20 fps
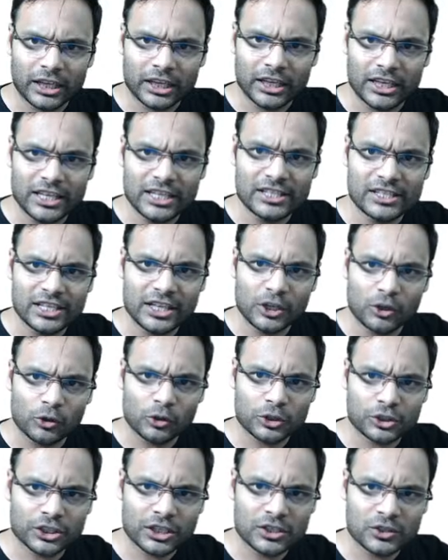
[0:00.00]
Easy
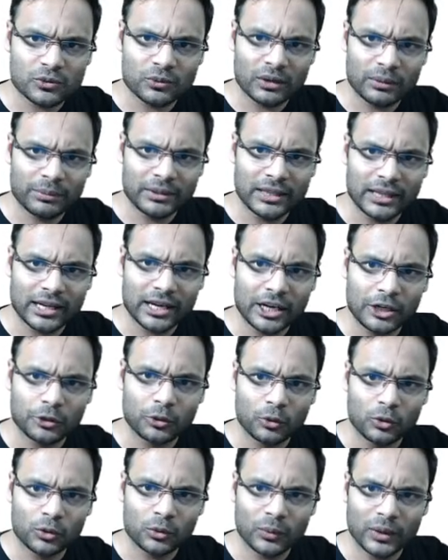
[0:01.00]
questions will be there,
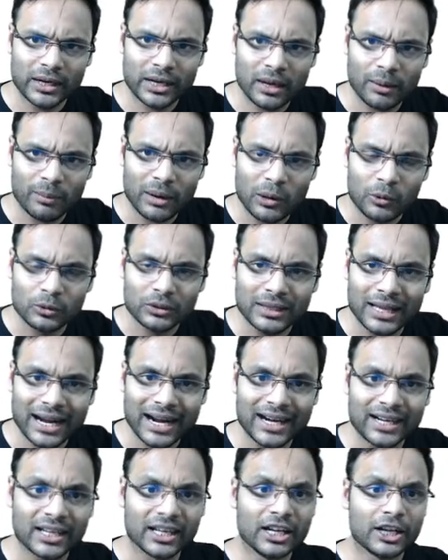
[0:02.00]
don't worry about
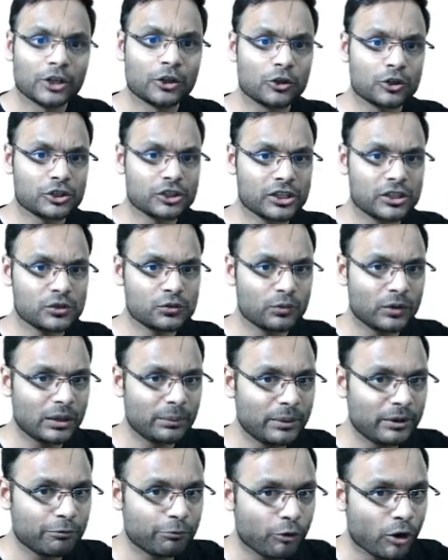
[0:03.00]
that. Questions will
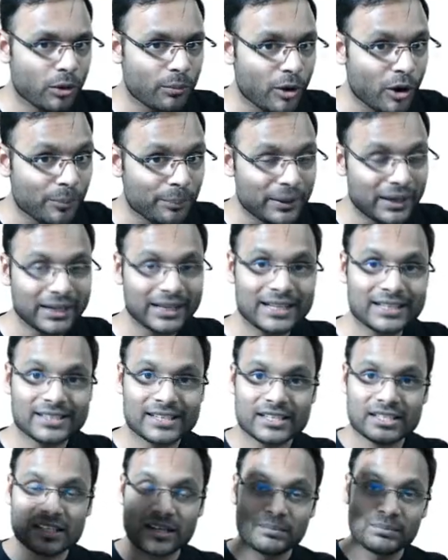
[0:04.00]
be from operating
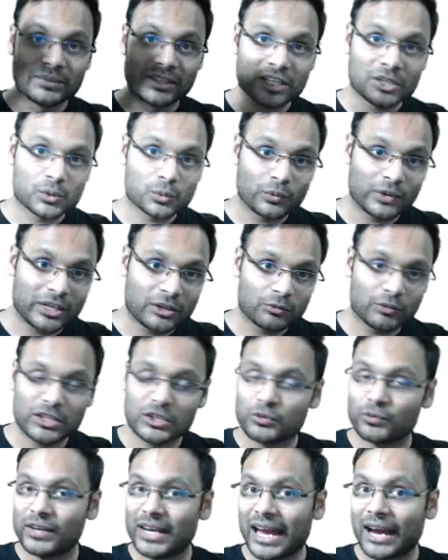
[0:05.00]
system this week,
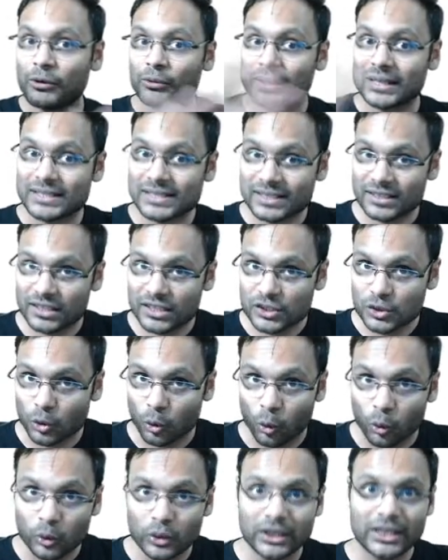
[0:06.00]
which we have discussed
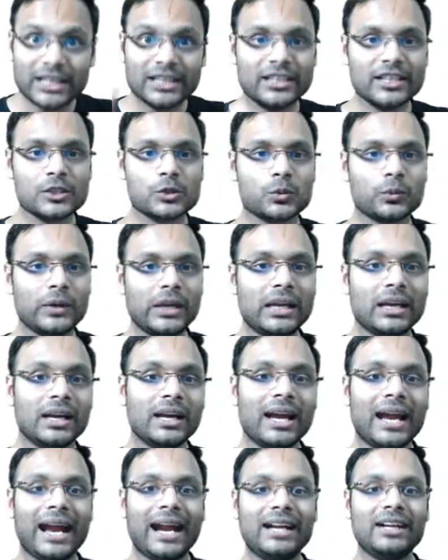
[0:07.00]
only this week,
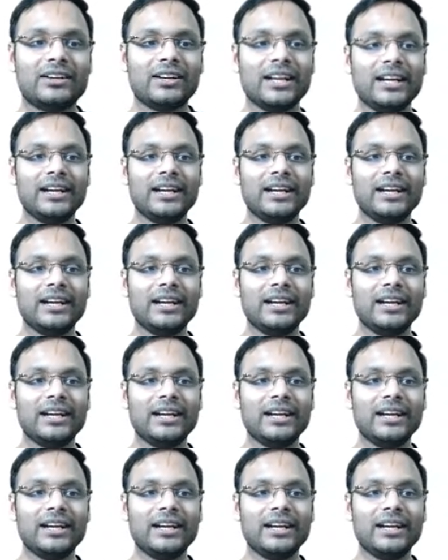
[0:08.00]
and tree